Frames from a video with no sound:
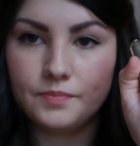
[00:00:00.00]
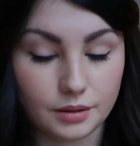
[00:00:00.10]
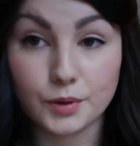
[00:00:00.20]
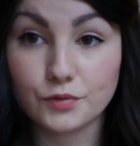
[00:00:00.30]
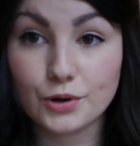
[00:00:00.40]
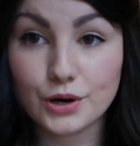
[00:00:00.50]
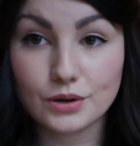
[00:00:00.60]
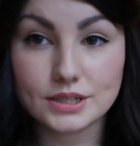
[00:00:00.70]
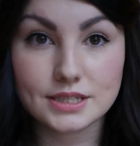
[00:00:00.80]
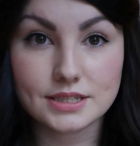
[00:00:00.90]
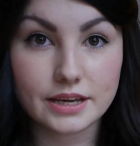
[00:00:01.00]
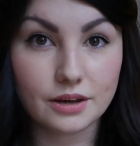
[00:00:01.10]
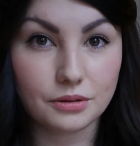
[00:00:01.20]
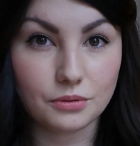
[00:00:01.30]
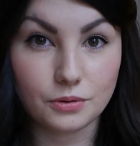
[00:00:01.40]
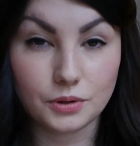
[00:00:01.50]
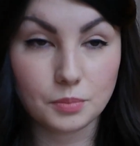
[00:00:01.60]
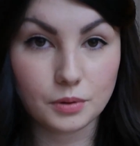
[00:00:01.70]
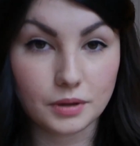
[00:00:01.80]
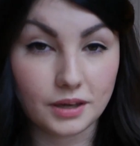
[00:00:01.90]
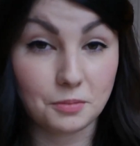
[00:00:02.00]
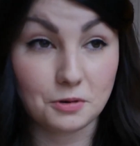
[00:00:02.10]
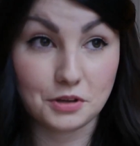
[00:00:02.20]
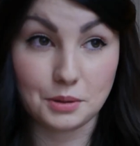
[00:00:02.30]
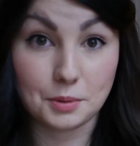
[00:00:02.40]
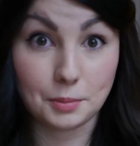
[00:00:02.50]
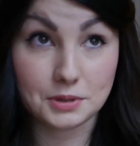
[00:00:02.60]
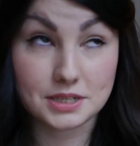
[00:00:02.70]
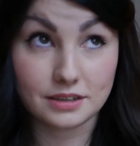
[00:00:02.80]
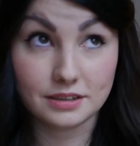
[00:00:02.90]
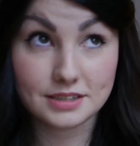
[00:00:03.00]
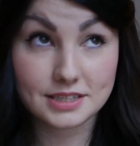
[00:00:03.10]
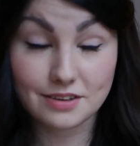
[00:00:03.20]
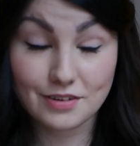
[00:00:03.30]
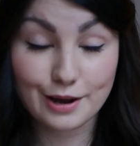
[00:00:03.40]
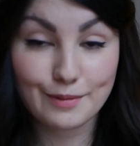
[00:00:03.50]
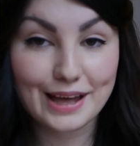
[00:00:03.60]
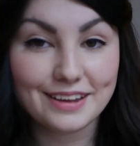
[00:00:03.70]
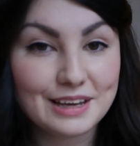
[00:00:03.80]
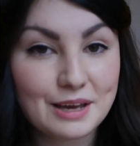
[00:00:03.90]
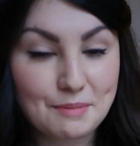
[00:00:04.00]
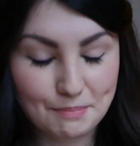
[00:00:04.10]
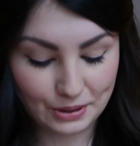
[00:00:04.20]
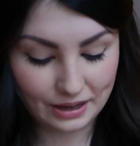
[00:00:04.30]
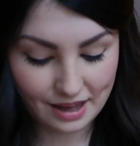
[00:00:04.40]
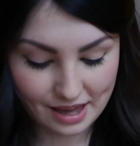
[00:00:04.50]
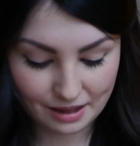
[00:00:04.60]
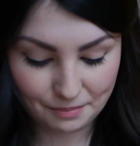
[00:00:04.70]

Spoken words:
I've got it on today, although you probably won't really be able to see very well, but